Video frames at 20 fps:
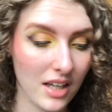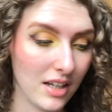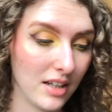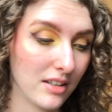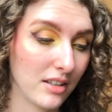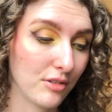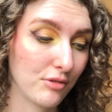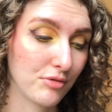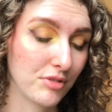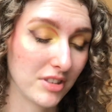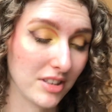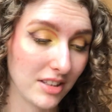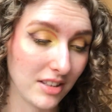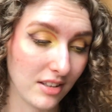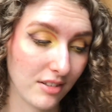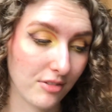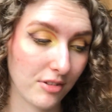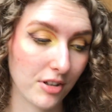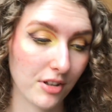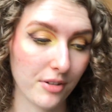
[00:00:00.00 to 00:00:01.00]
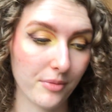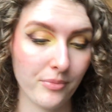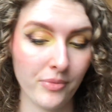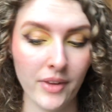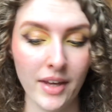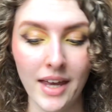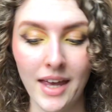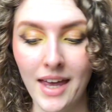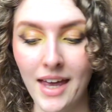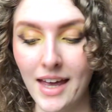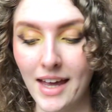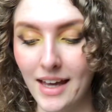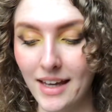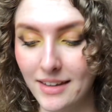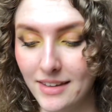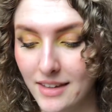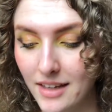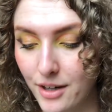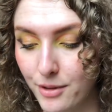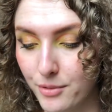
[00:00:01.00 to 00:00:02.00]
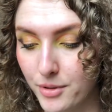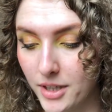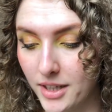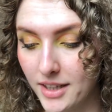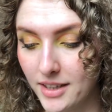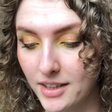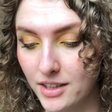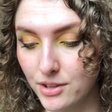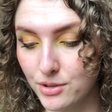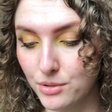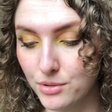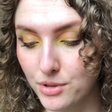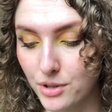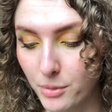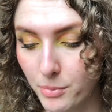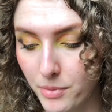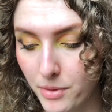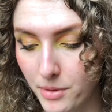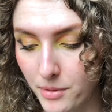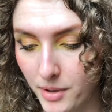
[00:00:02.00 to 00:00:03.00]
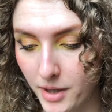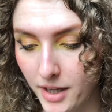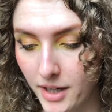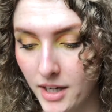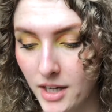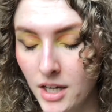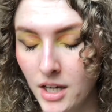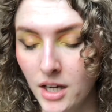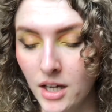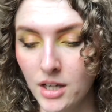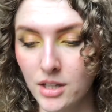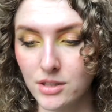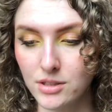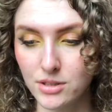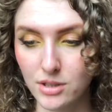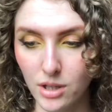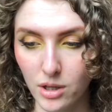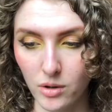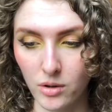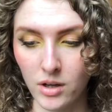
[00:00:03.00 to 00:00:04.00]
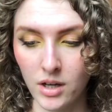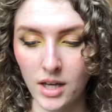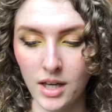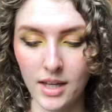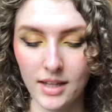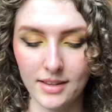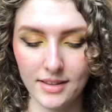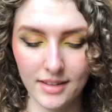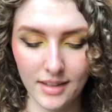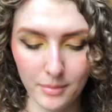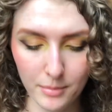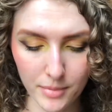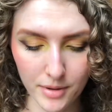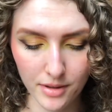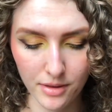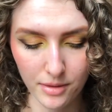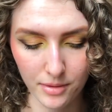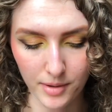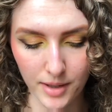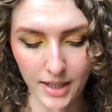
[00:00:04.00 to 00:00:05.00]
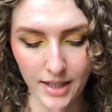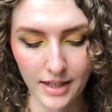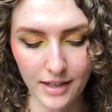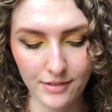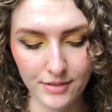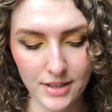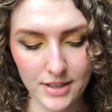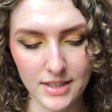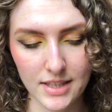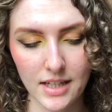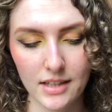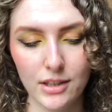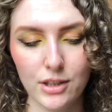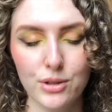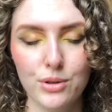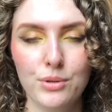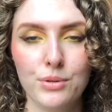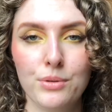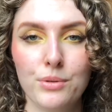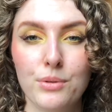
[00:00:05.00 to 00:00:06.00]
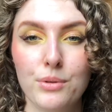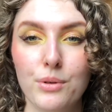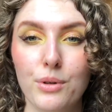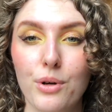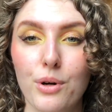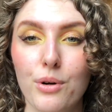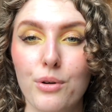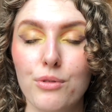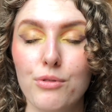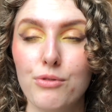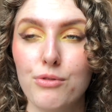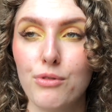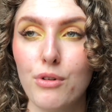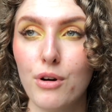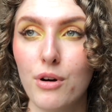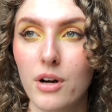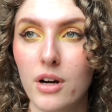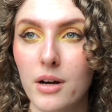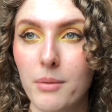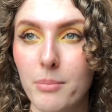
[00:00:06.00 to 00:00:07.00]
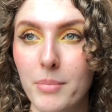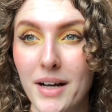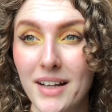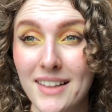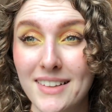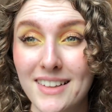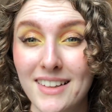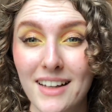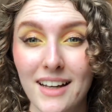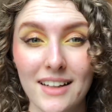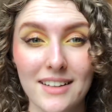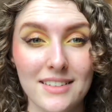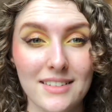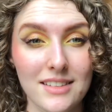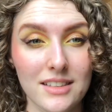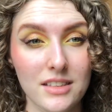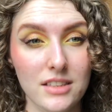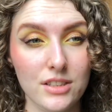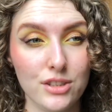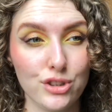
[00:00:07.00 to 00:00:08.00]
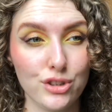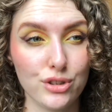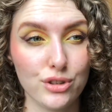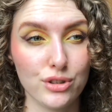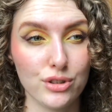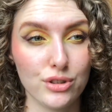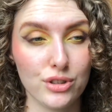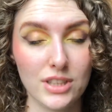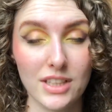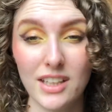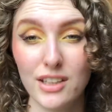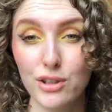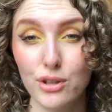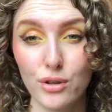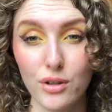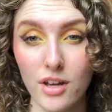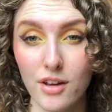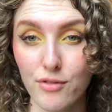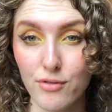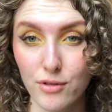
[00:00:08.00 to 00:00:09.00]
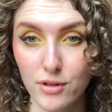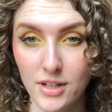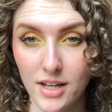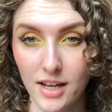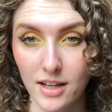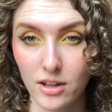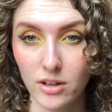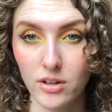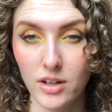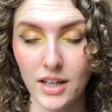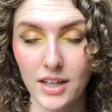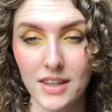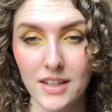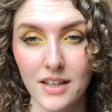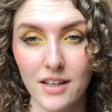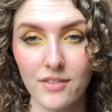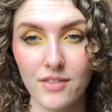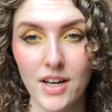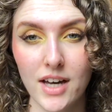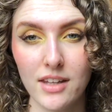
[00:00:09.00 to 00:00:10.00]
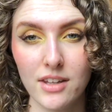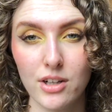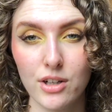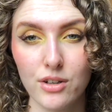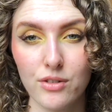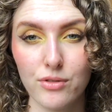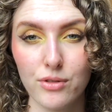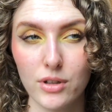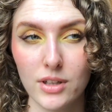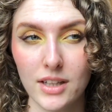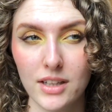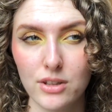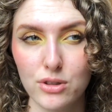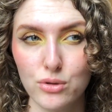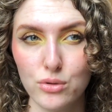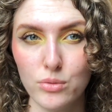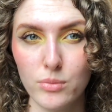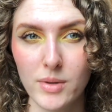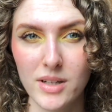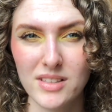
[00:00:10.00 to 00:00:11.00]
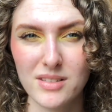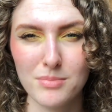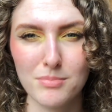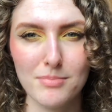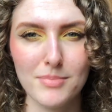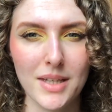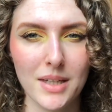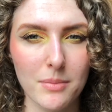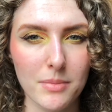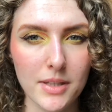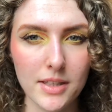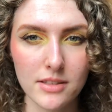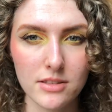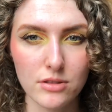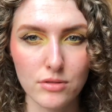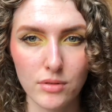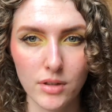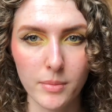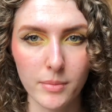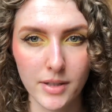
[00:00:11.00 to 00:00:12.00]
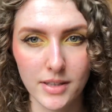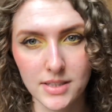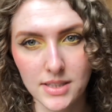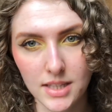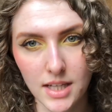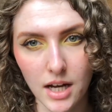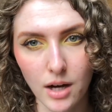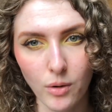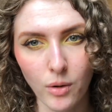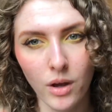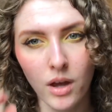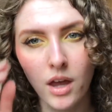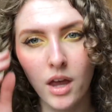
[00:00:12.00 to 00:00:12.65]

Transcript: and I really love her. And now we're getting to top 3. So number 3, I've decided to go for a palette that I don't have for that long. I think I've had her for like 2 months, maybe it's 3 months now.